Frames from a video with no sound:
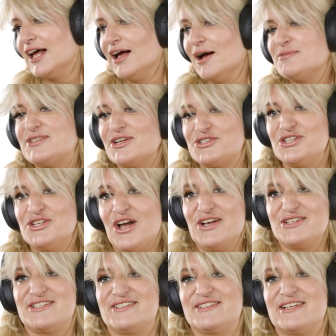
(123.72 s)
I'm such a
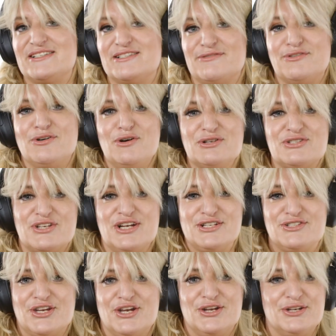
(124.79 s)
narcissist, of course I
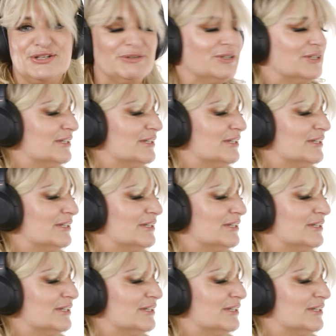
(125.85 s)
do.